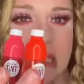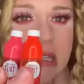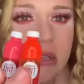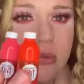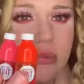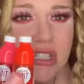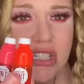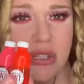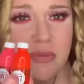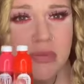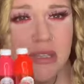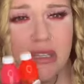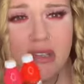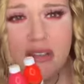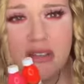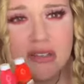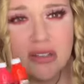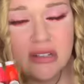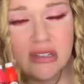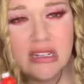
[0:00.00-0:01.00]
here, which can be
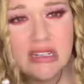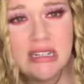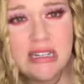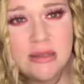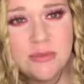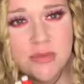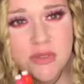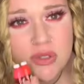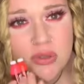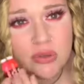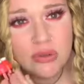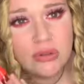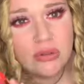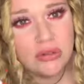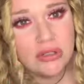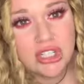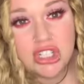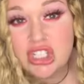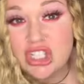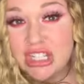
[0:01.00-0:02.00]
used on your lips or
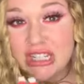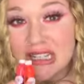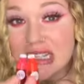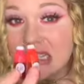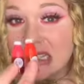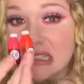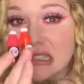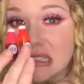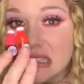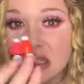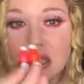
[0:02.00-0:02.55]
on your cheeks.